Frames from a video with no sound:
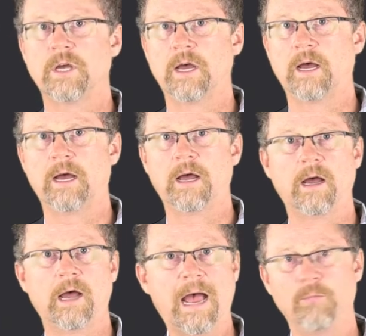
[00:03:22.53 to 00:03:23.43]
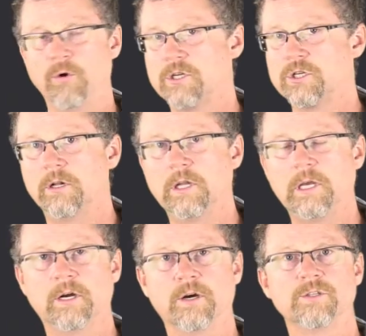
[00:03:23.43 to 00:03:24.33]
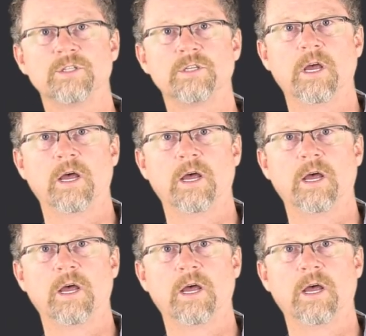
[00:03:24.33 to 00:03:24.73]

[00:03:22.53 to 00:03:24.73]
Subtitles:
Aboriginal leaders,